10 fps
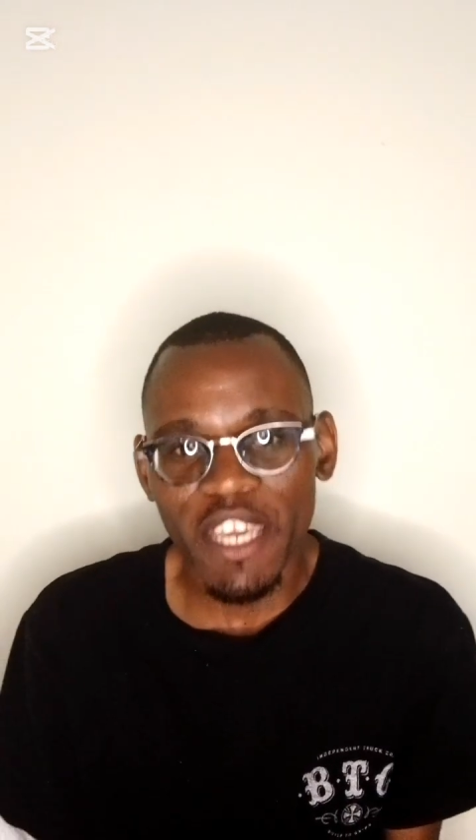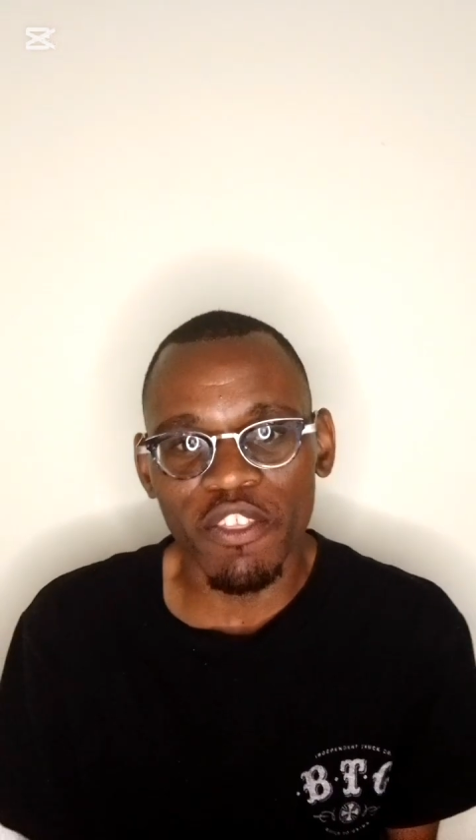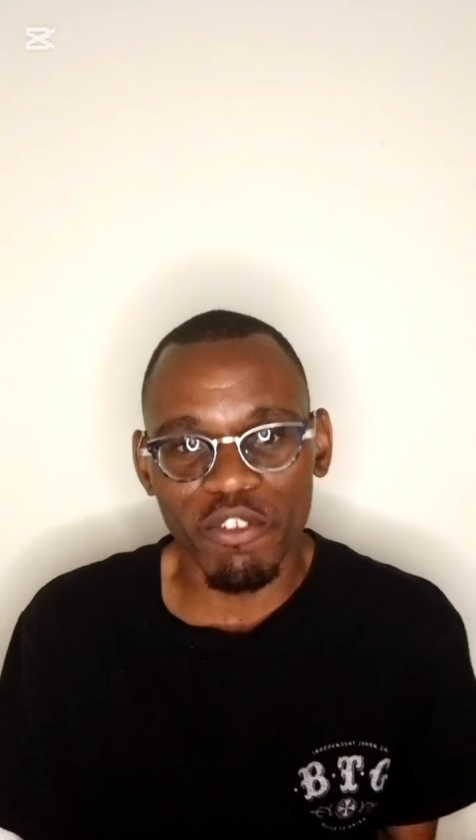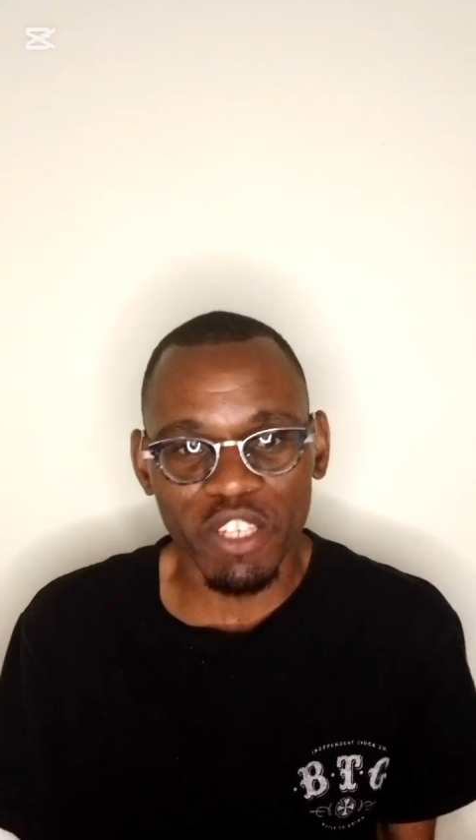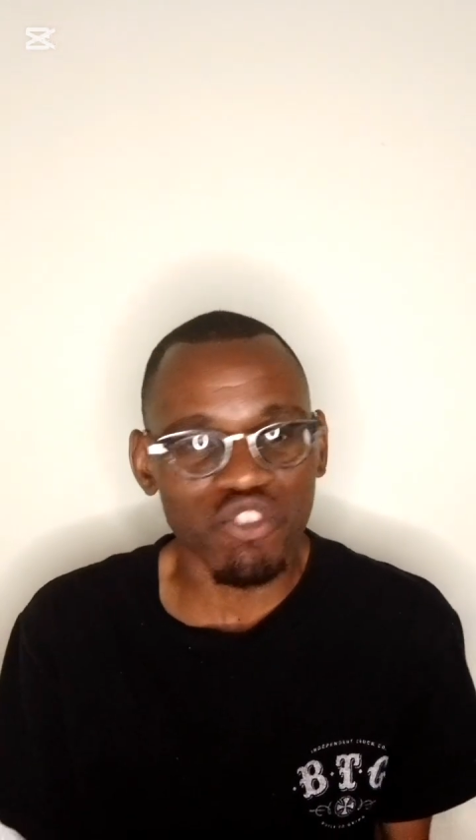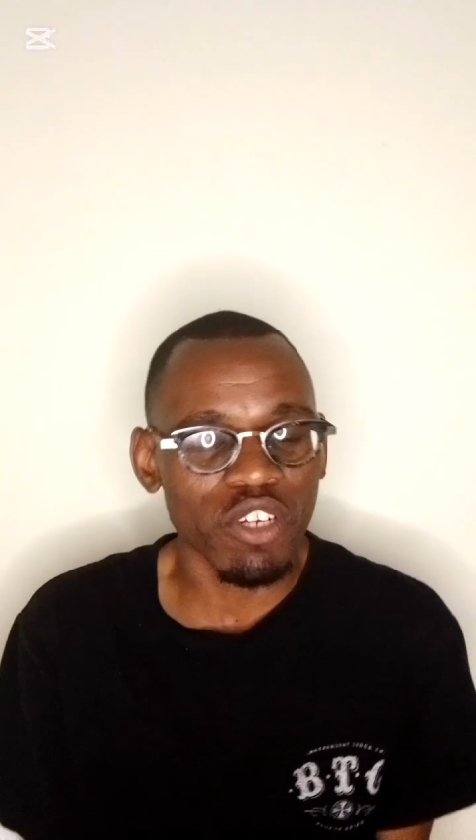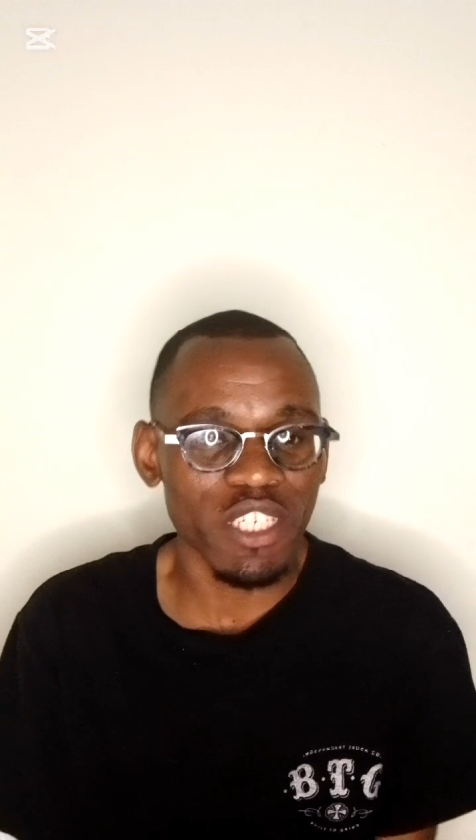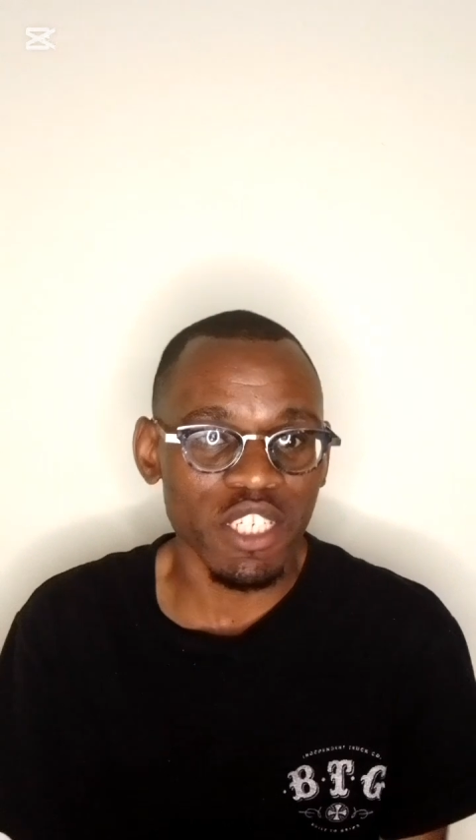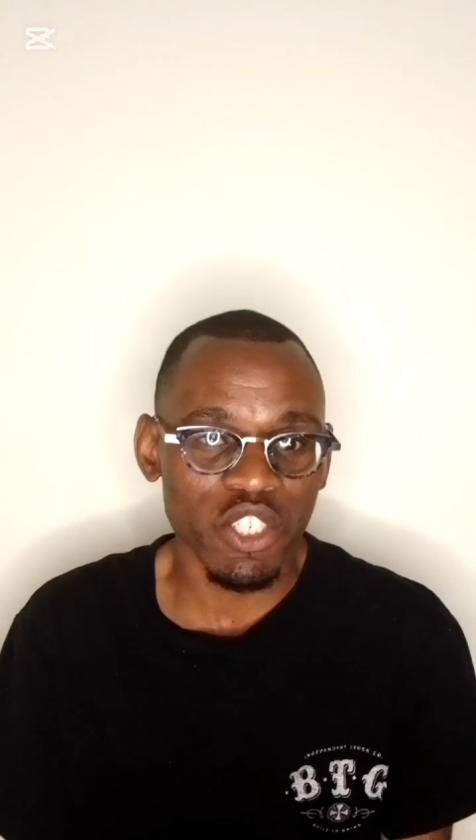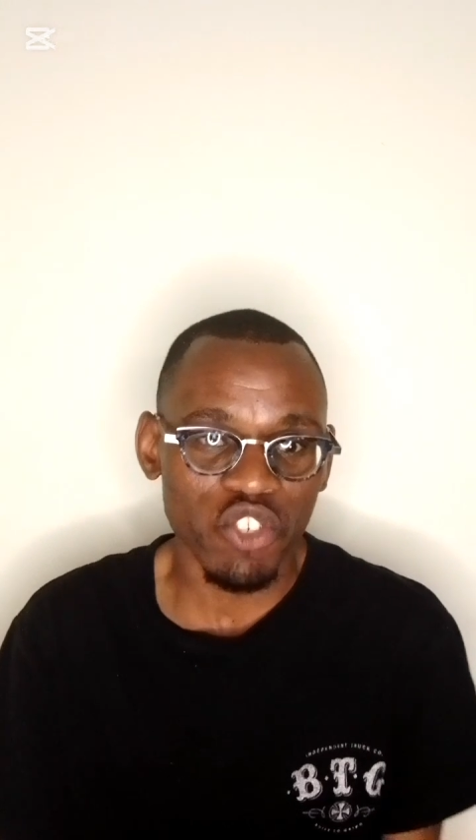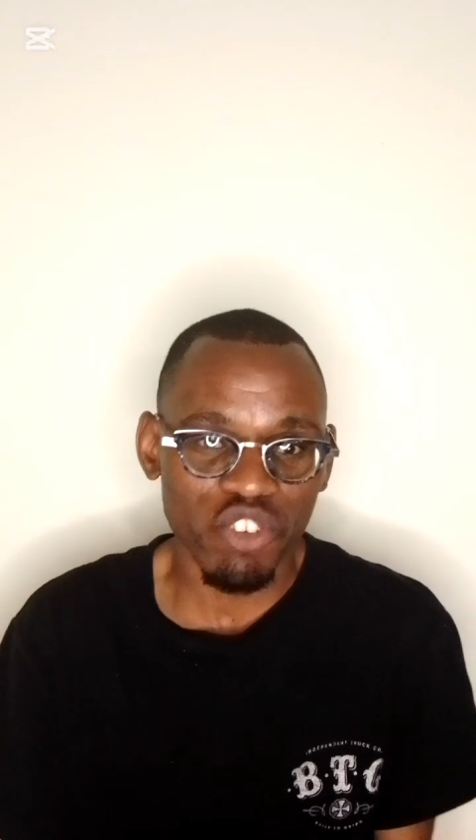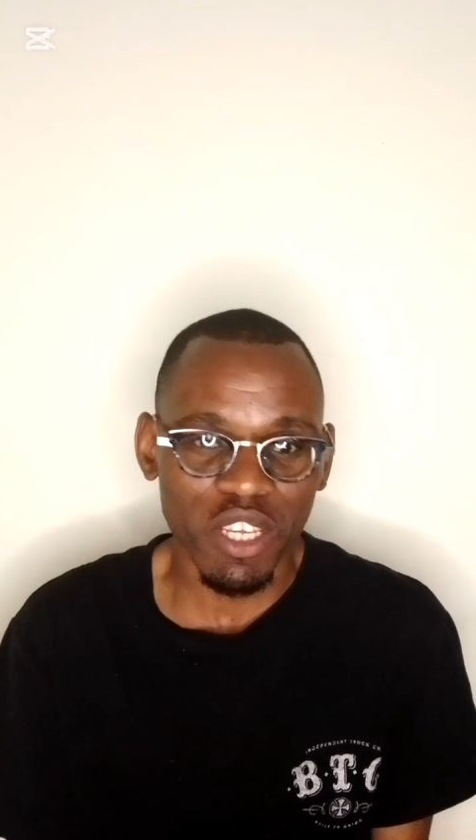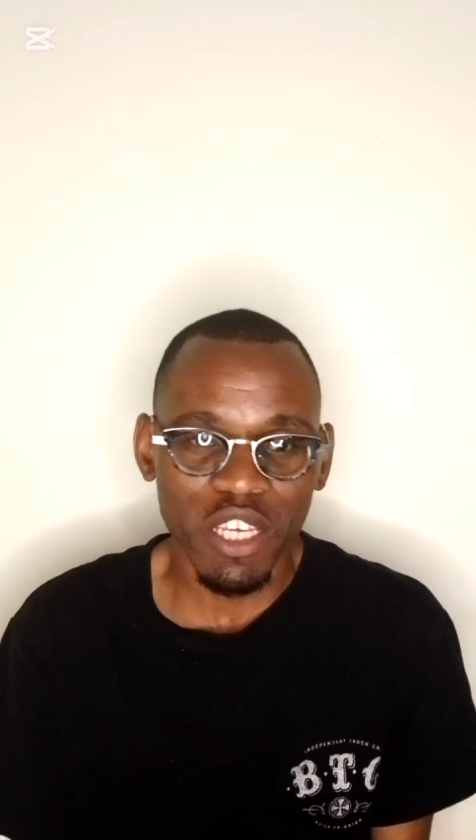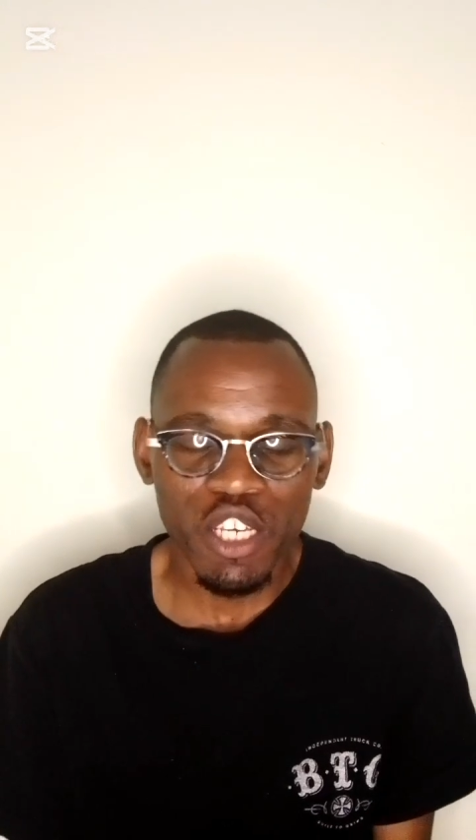in the restaurant industry.